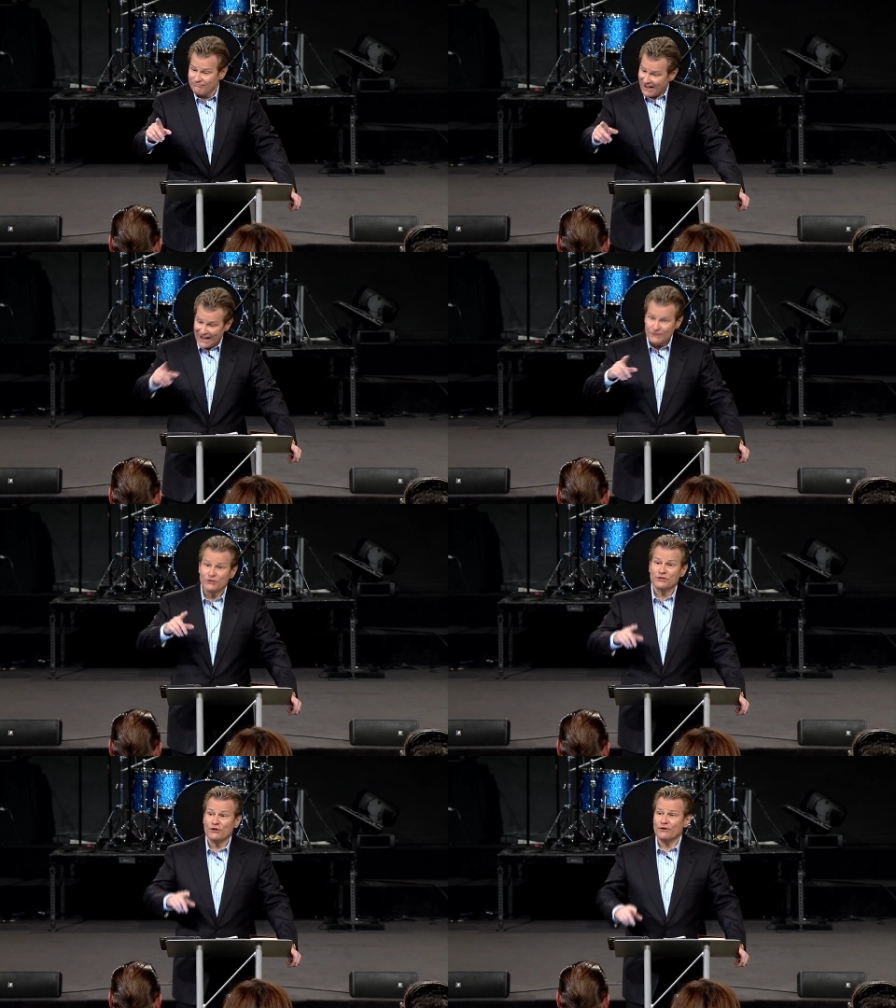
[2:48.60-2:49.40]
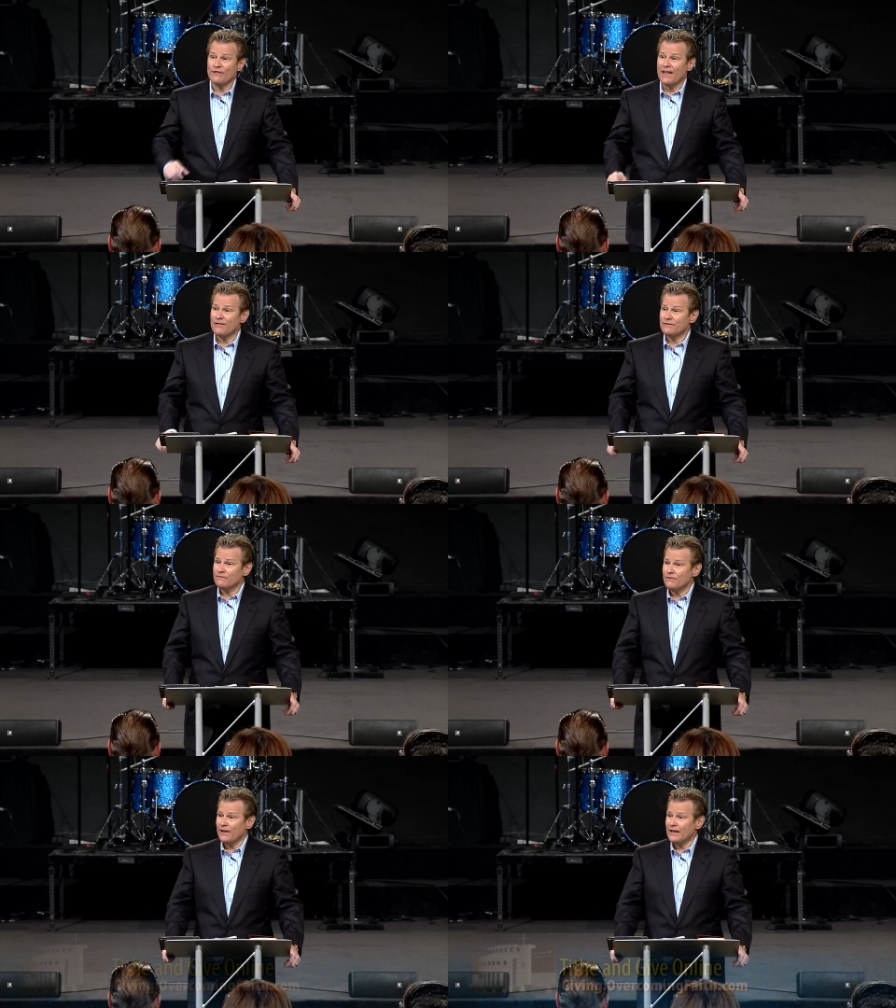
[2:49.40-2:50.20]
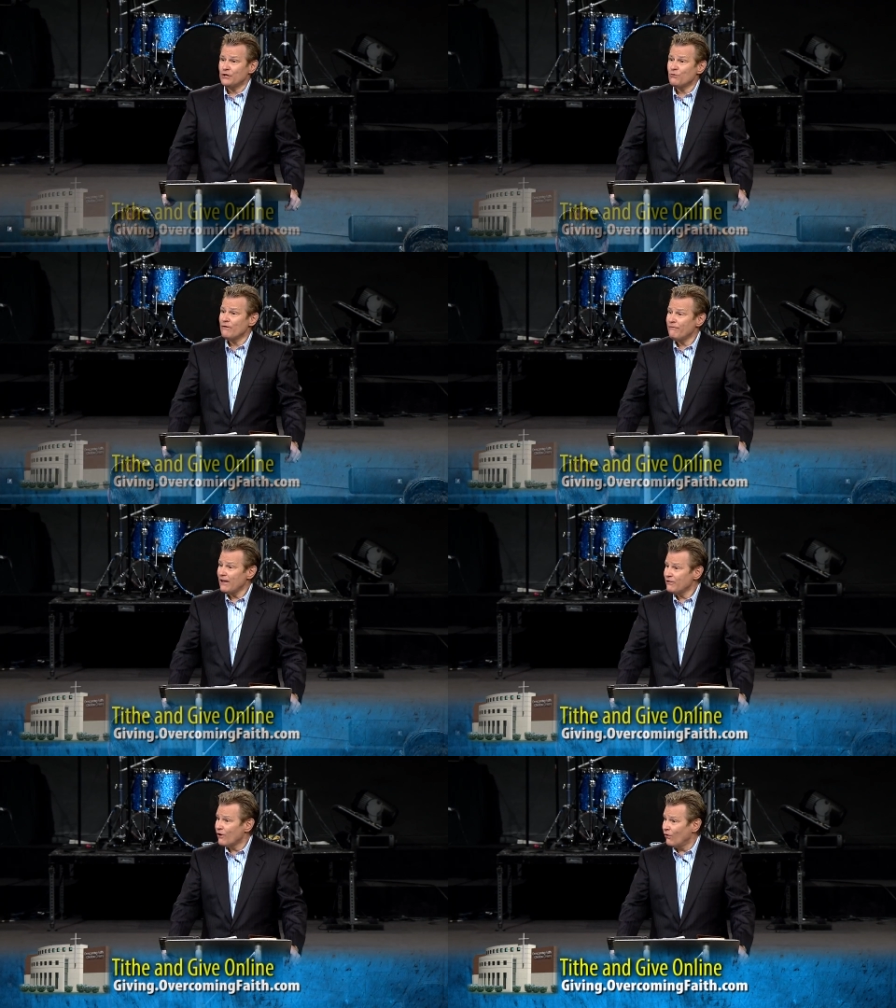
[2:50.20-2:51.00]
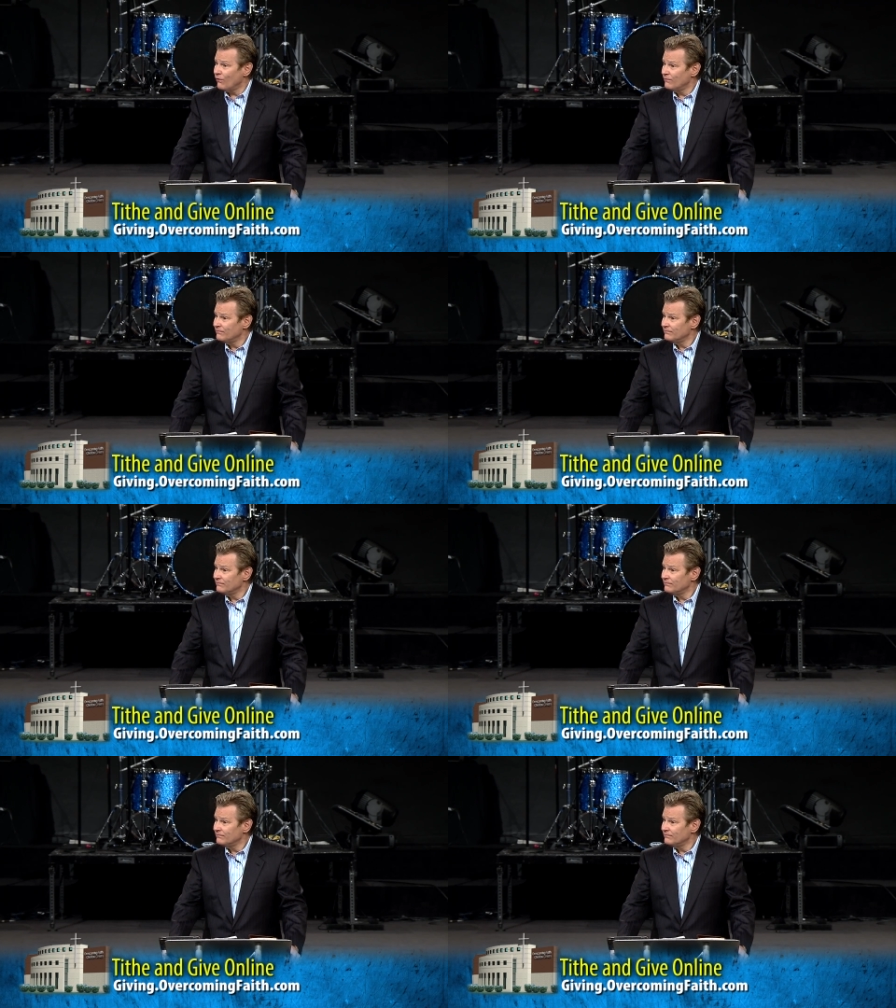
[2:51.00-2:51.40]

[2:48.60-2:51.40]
I just turned that thing into a faith goal.